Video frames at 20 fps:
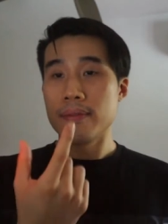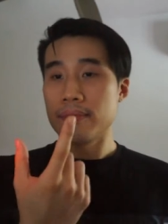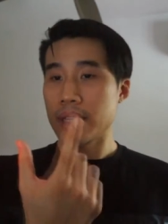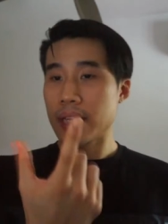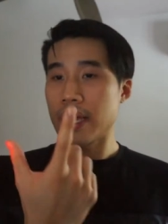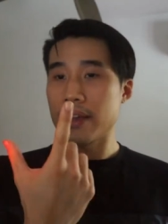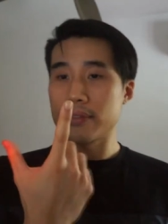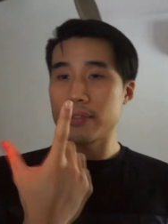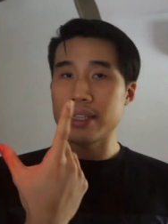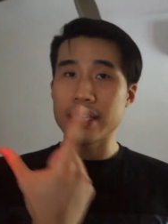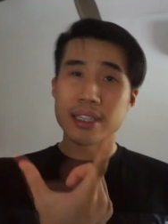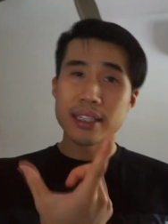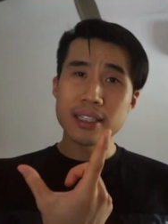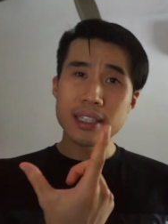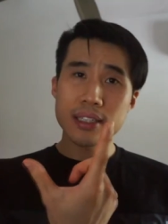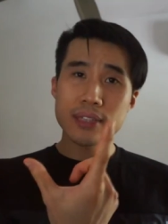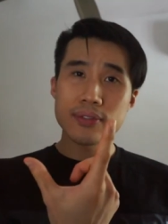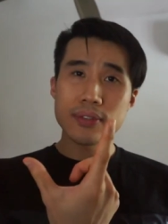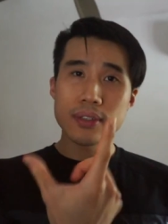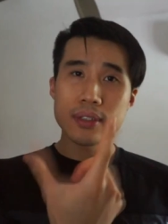have the
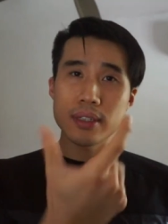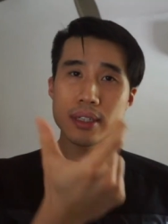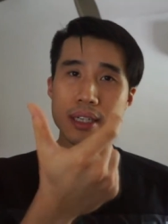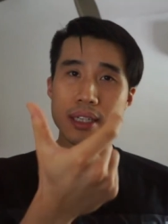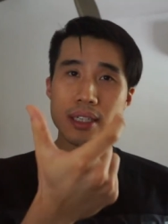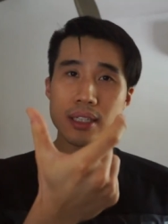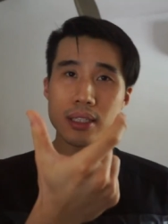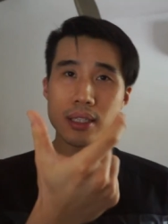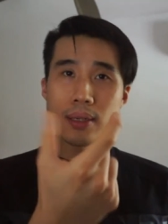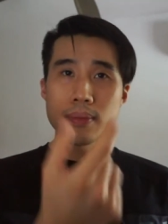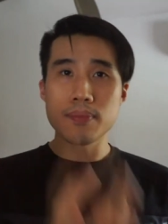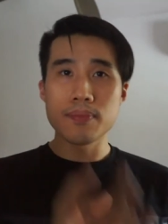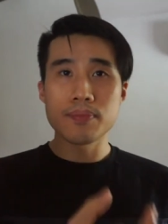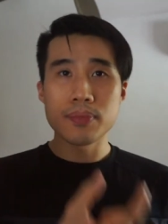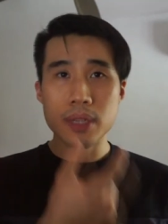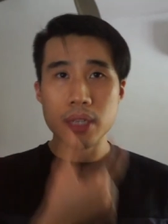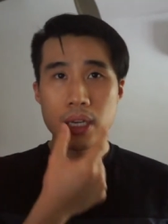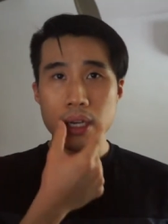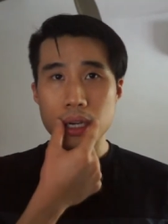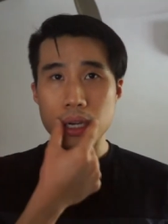index finger and the thumb
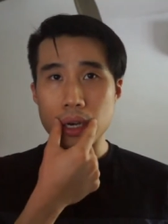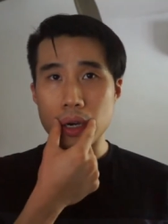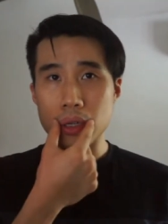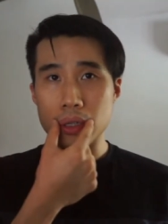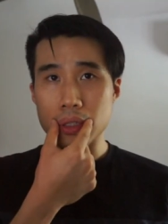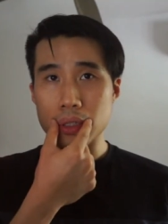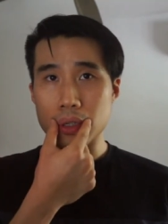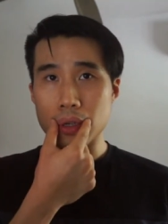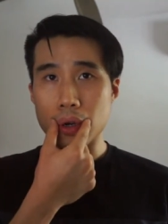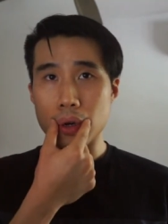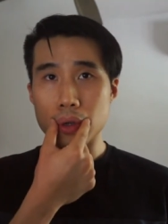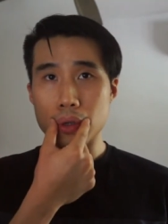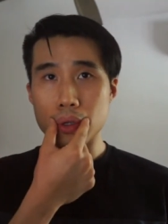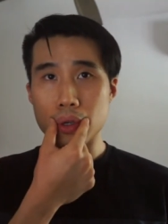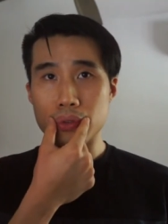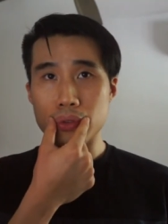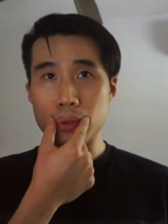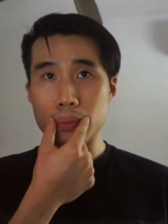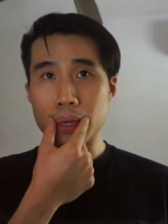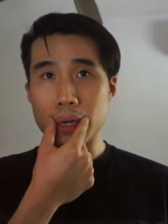on the corner
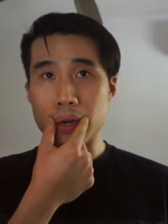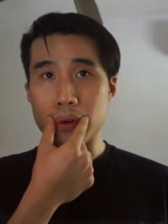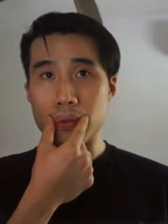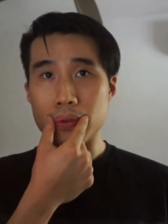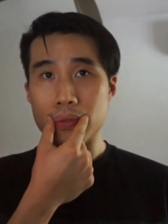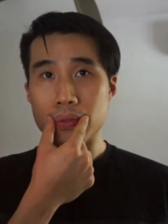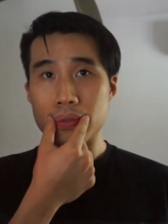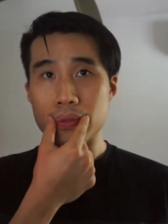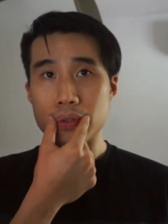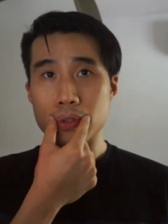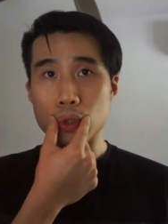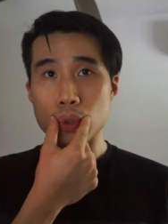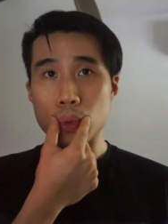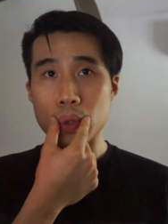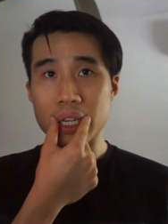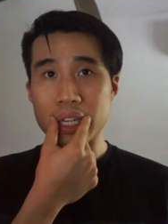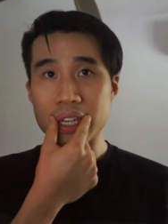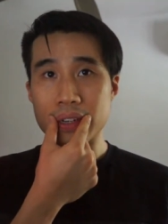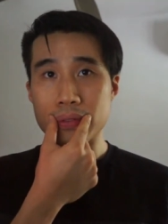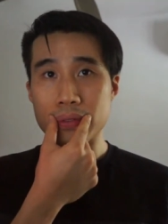of your mouth. So
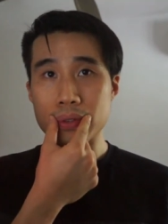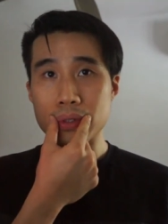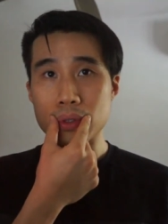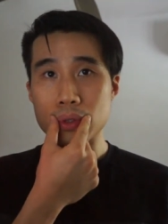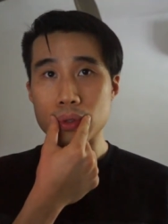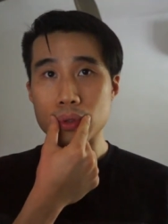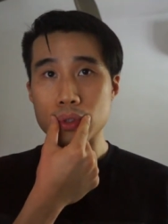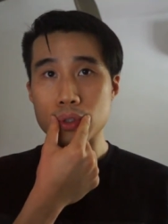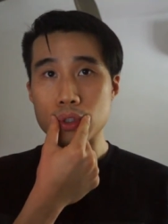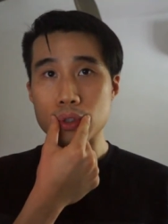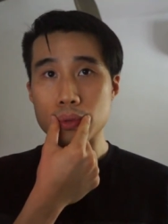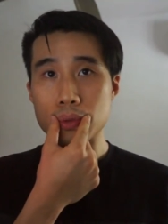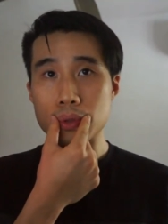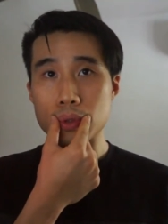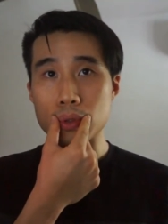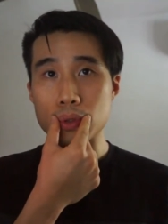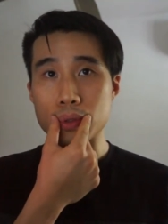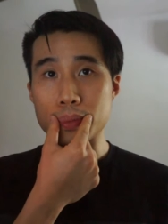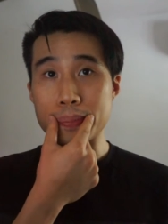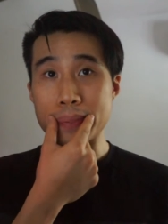whenever you
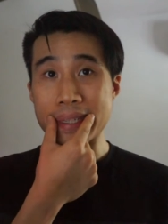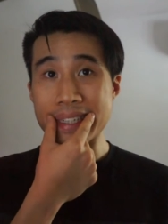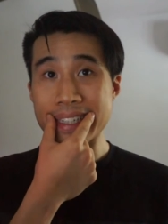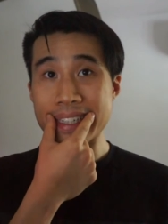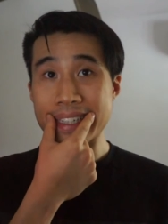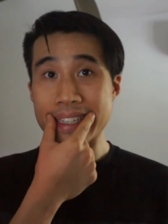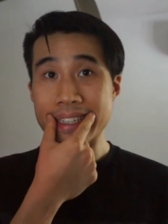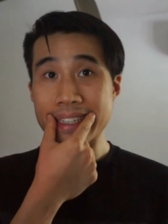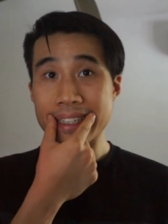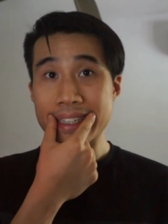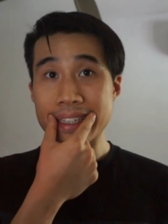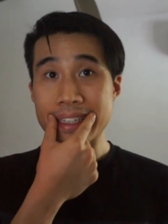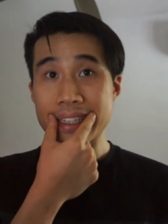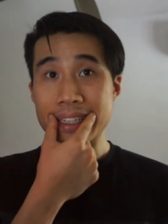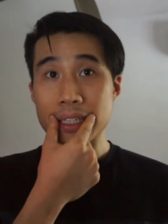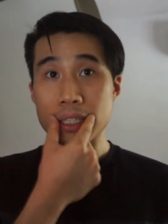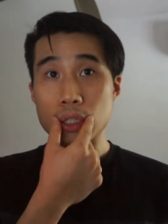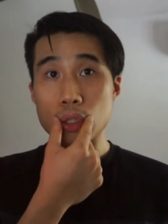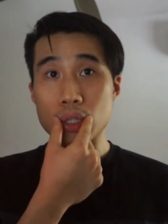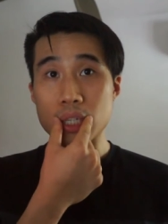speak,
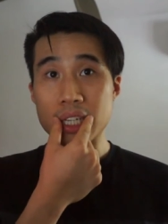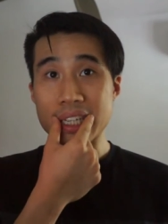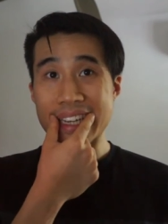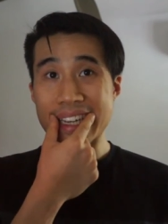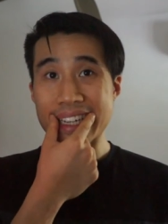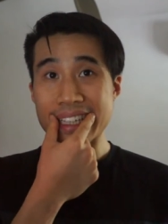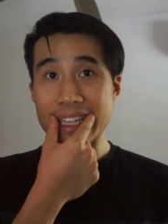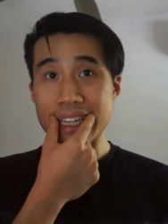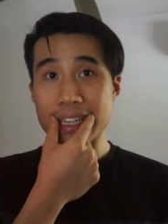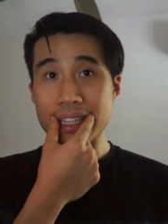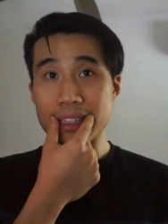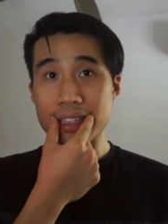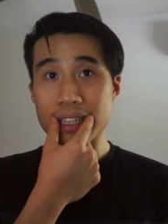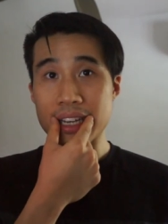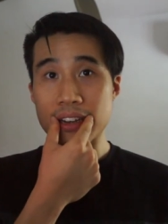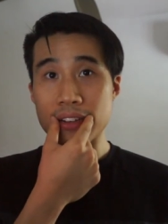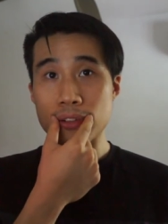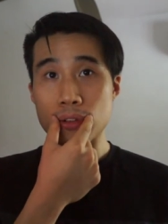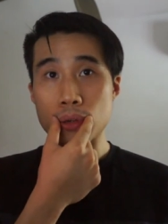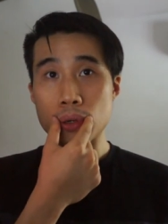you can get that
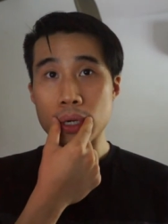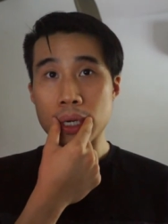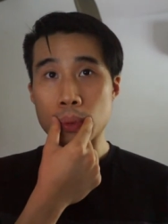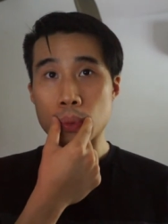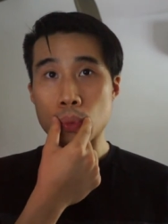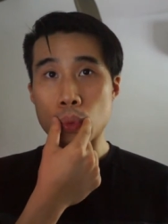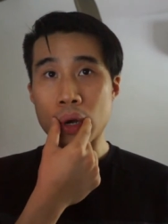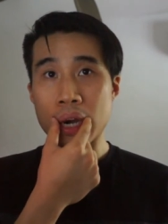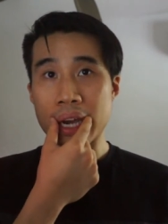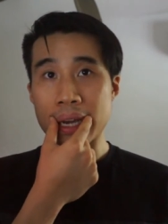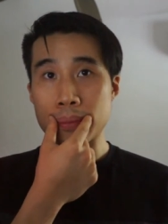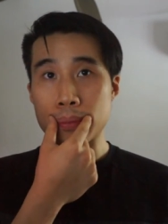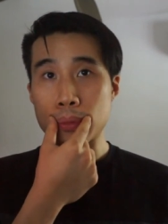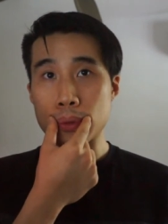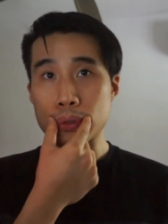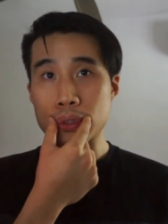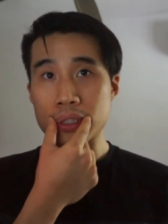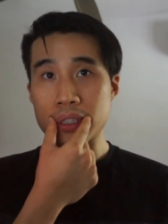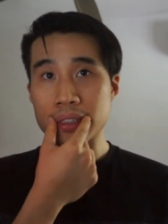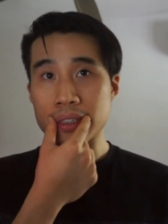narrow and wide
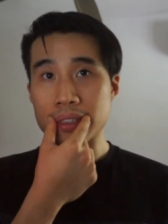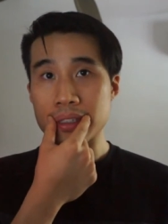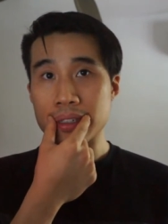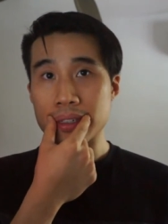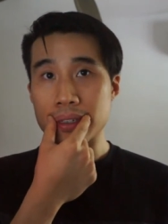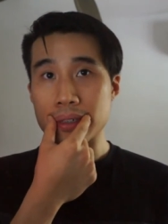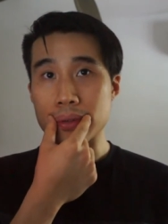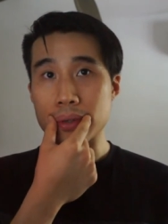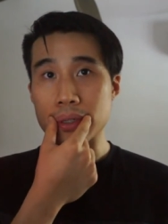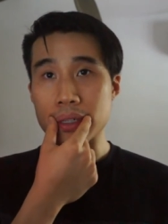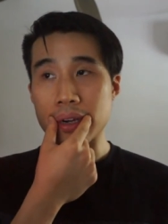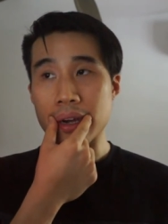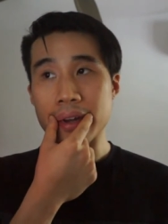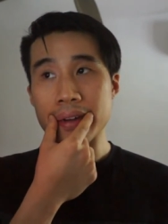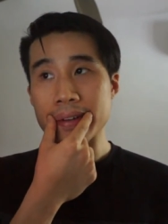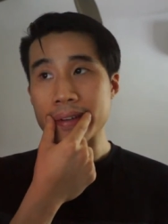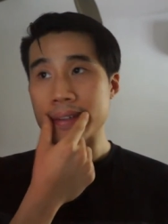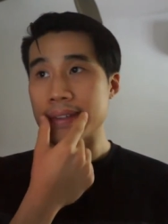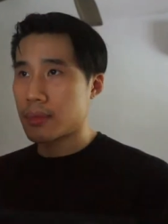motion going on.